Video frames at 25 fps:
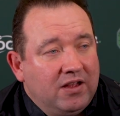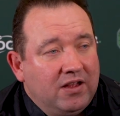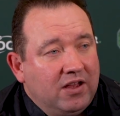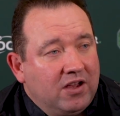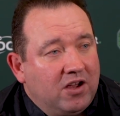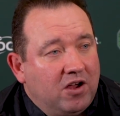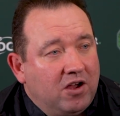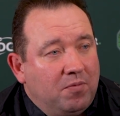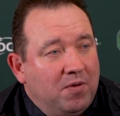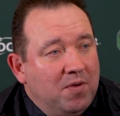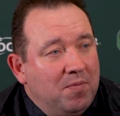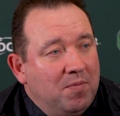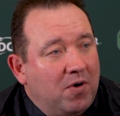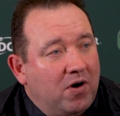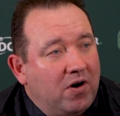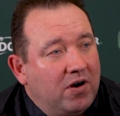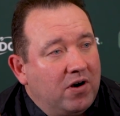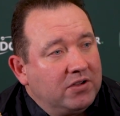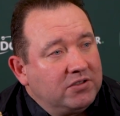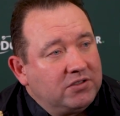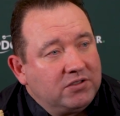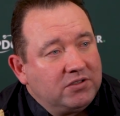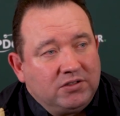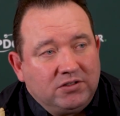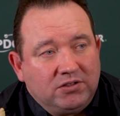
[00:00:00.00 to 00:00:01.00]
It could be
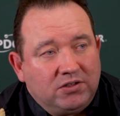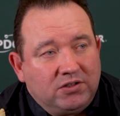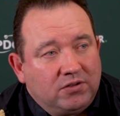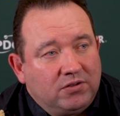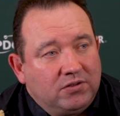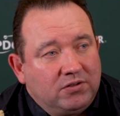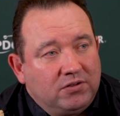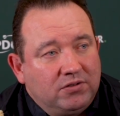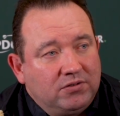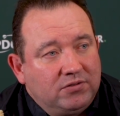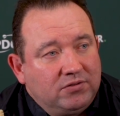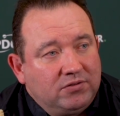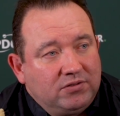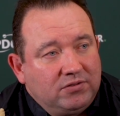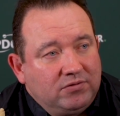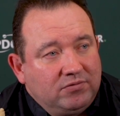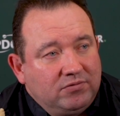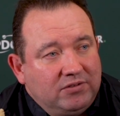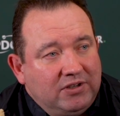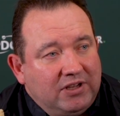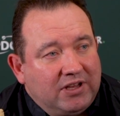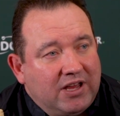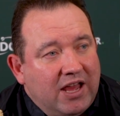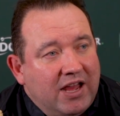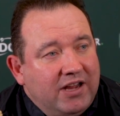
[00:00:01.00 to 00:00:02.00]
Boris. You don't,
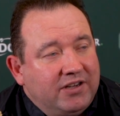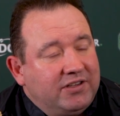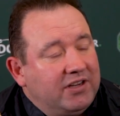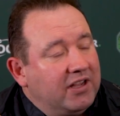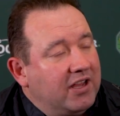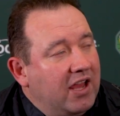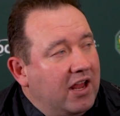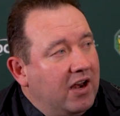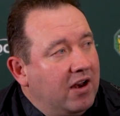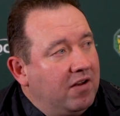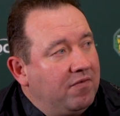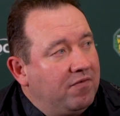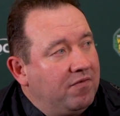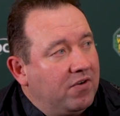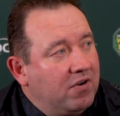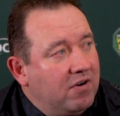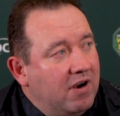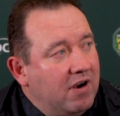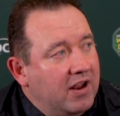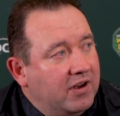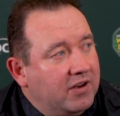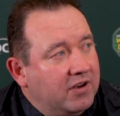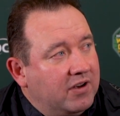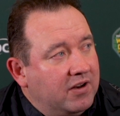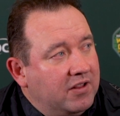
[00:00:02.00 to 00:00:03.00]
you can't take anything for
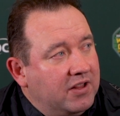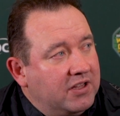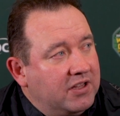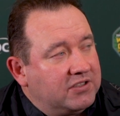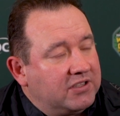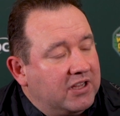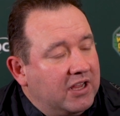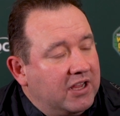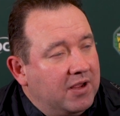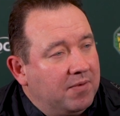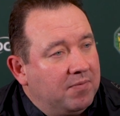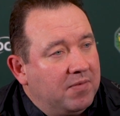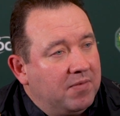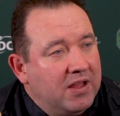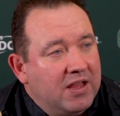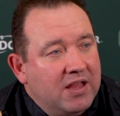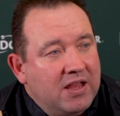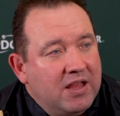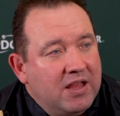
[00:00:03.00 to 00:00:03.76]
granted in this game.